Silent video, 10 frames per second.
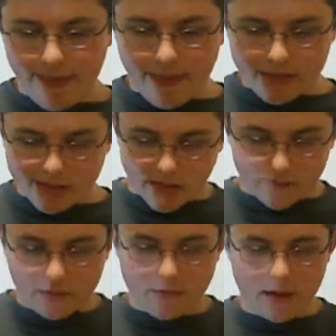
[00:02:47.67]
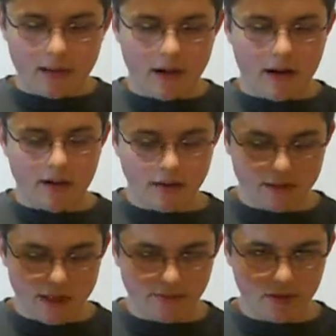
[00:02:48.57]
Safety's right there.
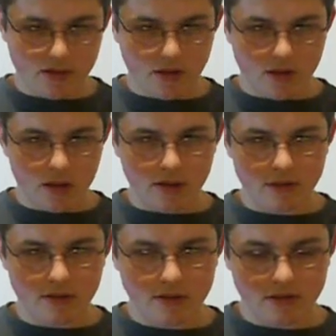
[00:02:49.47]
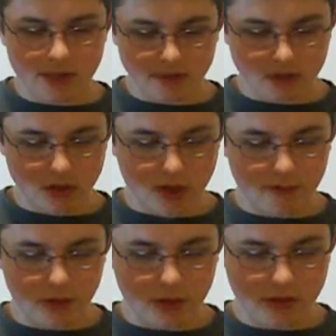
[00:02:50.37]
Safety's on. Safety's off
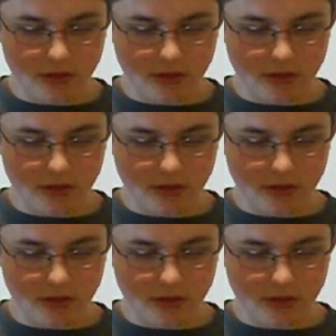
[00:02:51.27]
when it's.